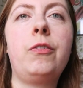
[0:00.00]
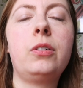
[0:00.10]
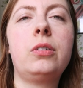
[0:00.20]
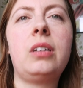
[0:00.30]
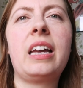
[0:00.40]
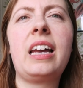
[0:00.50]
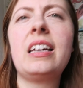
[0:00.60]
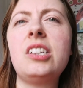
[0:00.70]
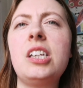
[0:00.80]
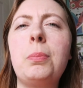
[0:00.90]
for, like,
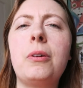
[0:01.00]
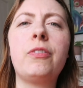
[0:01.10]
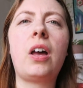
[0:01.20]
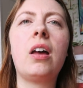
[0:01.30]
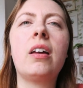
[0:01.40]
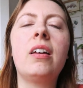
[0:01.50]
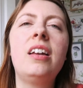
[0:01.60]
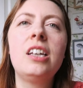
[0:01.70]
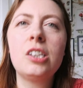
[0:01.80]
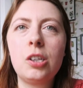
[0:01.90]
I actually prefer
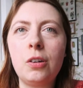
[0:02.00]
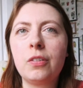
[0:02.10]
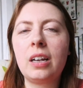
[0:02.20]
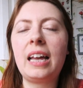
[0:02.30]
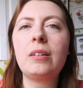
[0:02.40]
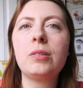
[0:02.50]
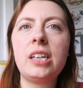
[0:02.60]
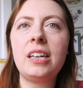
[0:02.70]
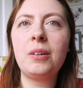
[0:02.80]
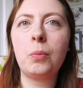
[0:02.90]
sort of
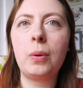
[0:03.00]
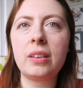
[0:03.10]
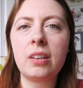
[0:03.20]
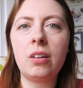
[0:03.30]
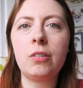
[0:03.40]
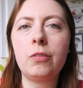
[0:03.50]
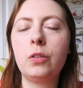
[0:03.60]
cloudy weather